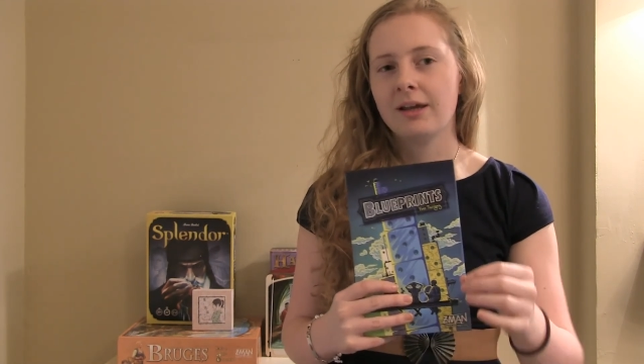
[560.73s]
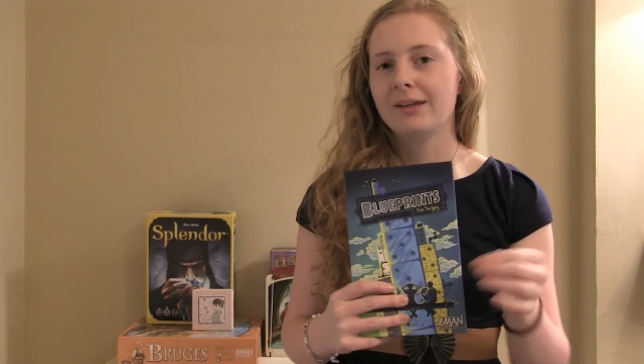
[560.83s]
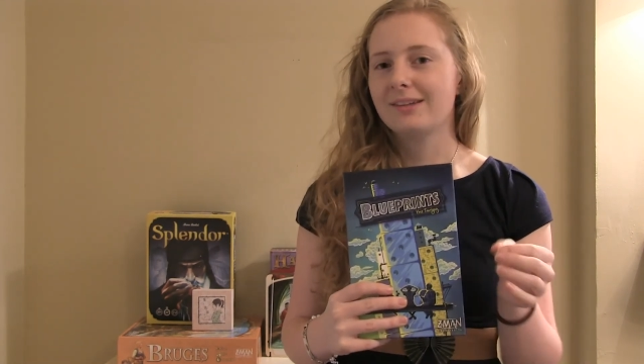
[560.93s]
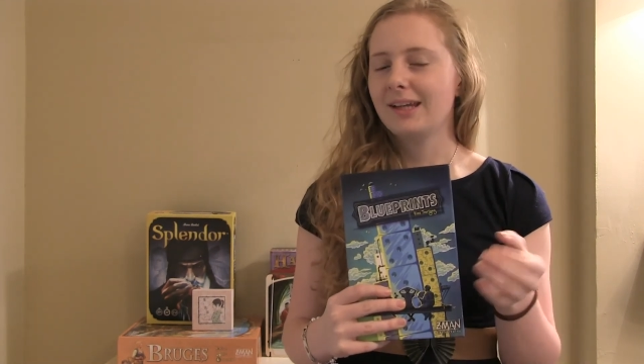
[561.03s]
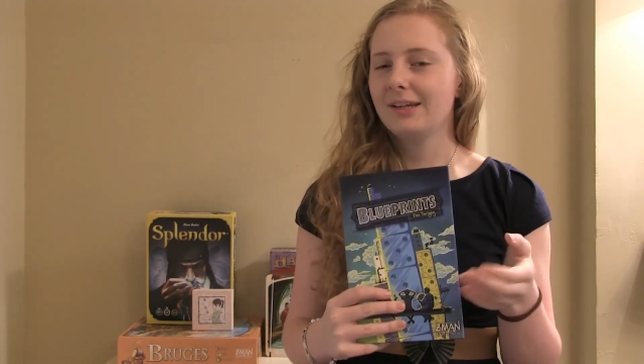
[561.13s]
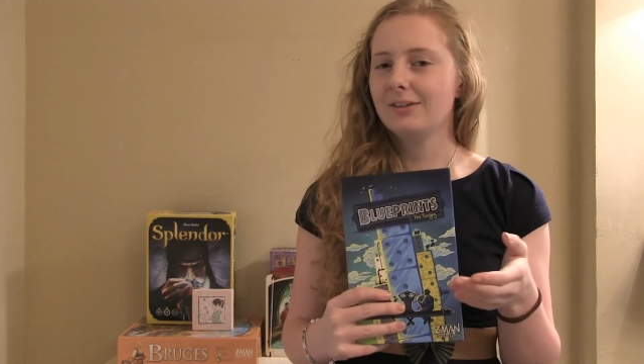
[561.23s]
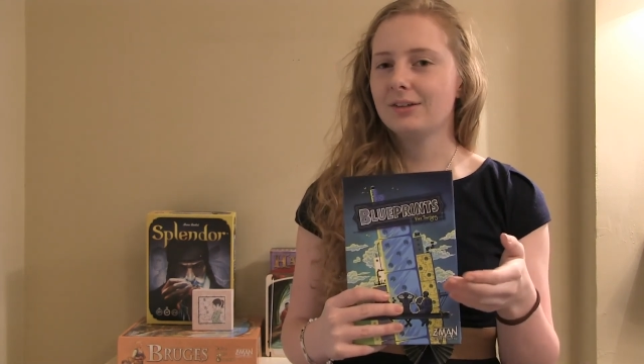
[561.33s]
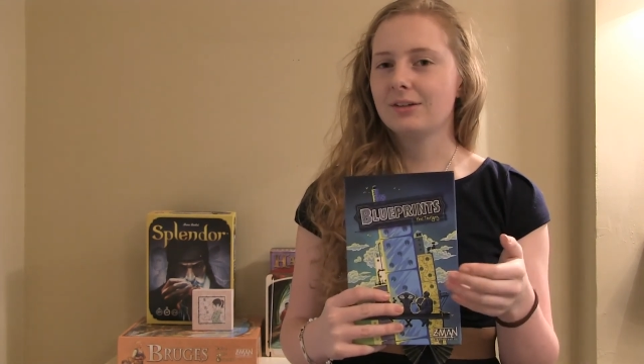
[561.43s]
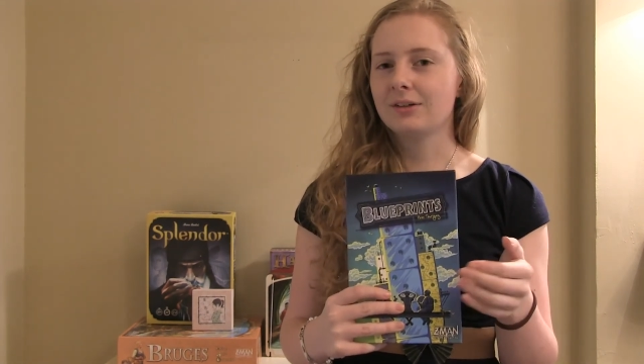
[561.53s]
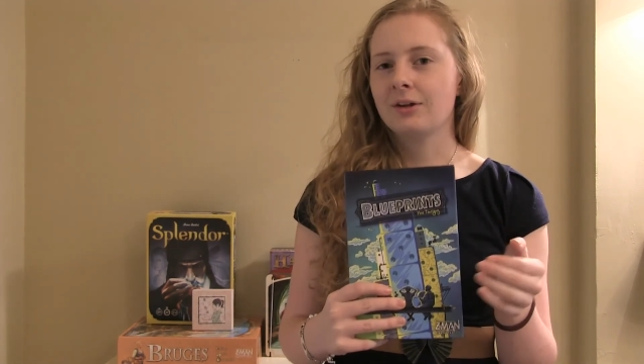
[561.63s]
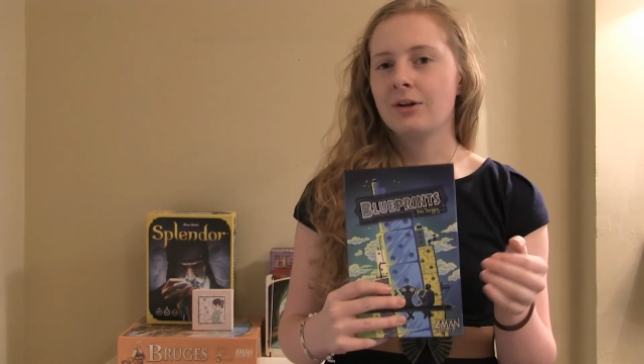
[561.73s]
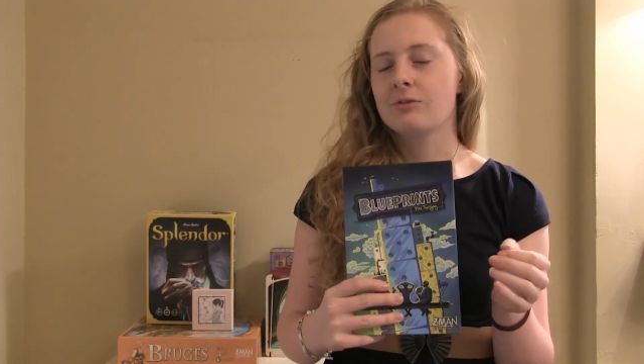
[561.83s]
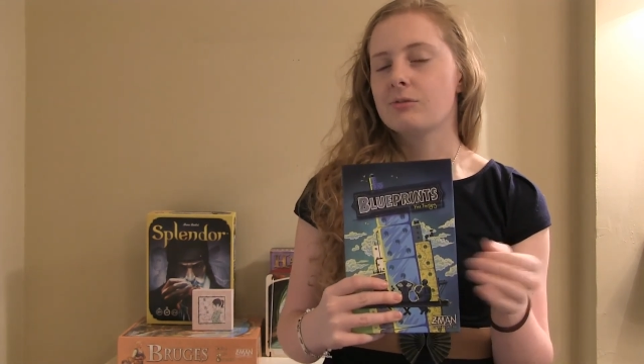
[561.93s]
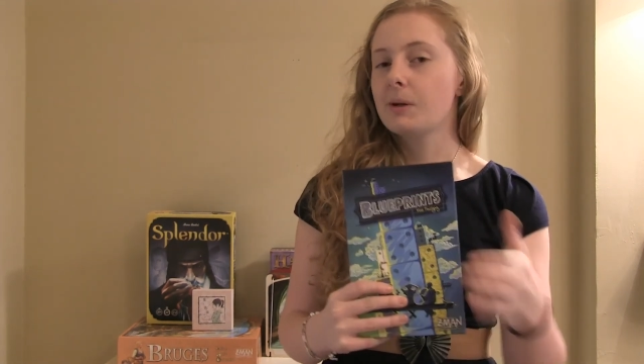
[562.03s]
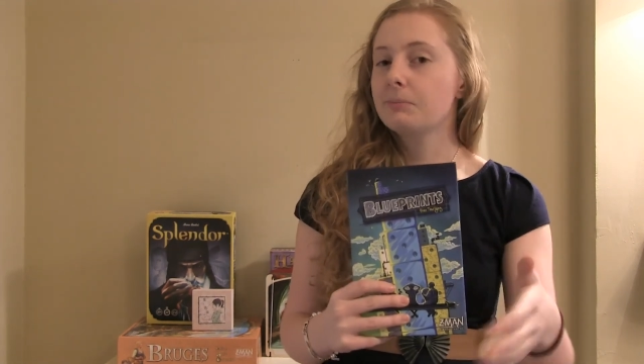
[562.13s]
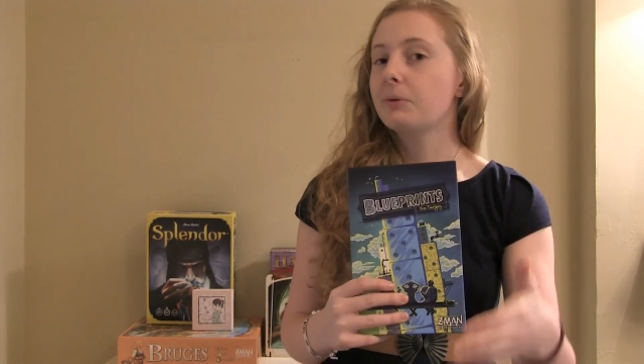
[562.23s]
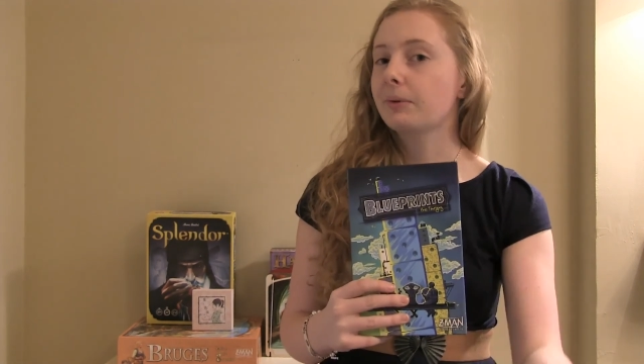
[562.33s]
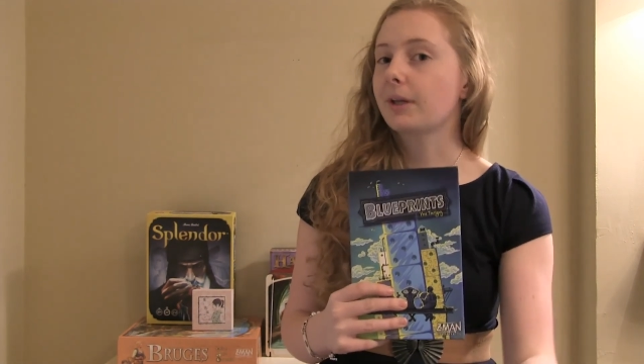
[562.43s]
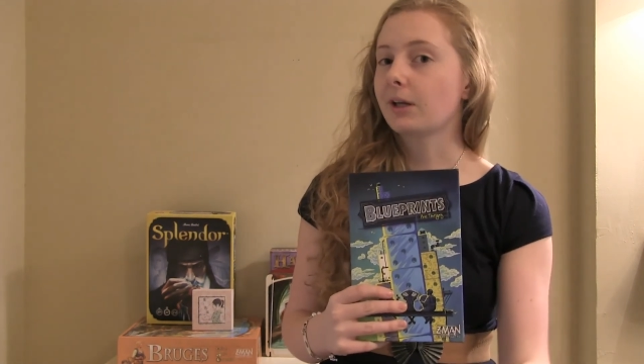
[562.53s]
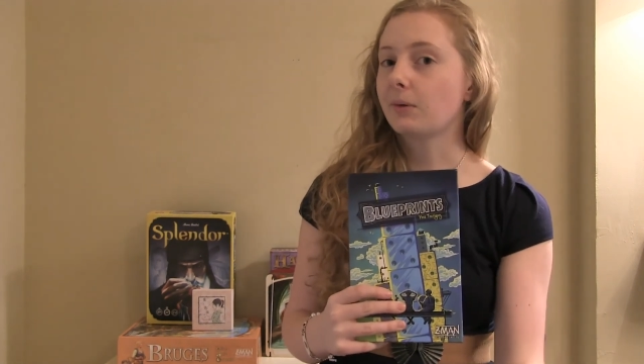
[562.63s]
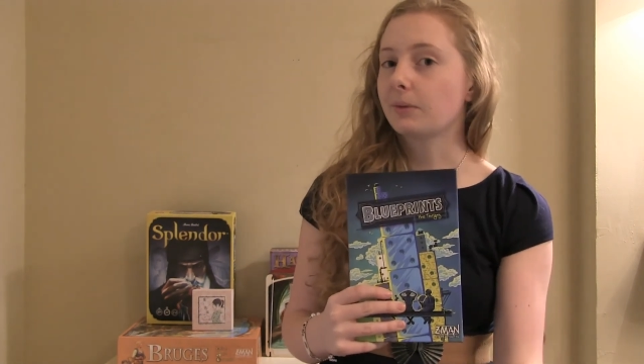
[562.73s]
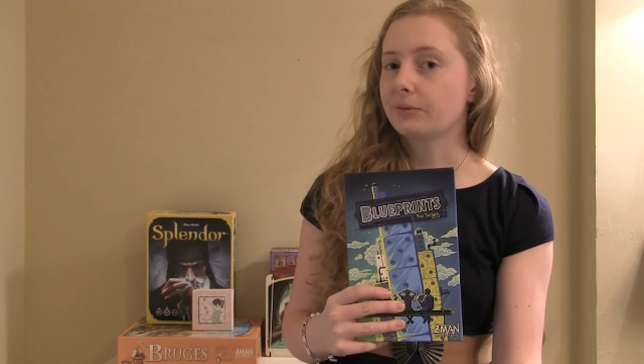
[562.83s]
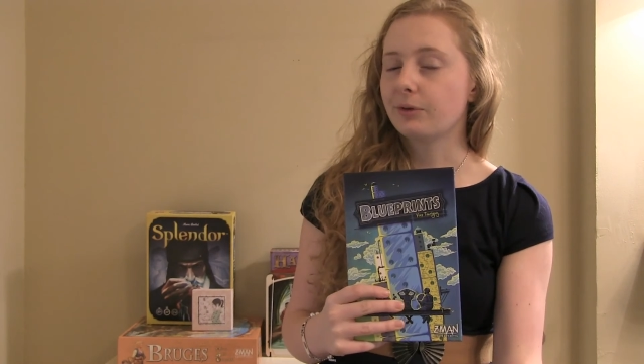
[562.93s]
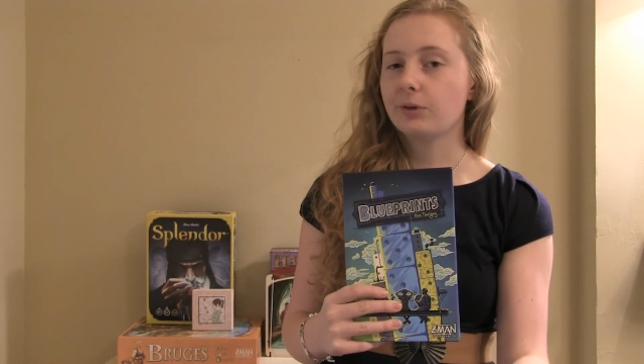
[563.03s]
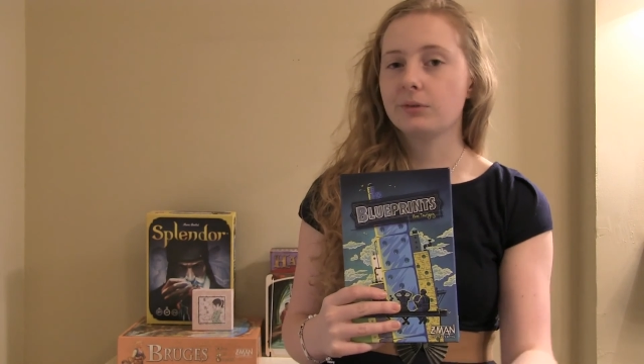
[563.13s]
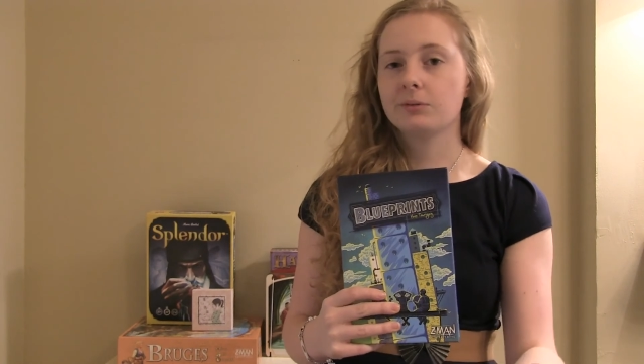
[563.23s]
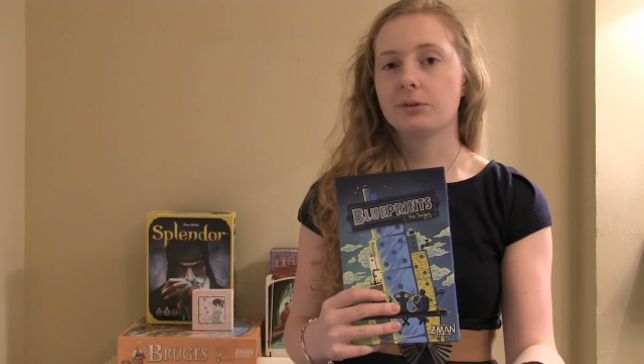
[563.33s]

it's easier to remember what they're going for,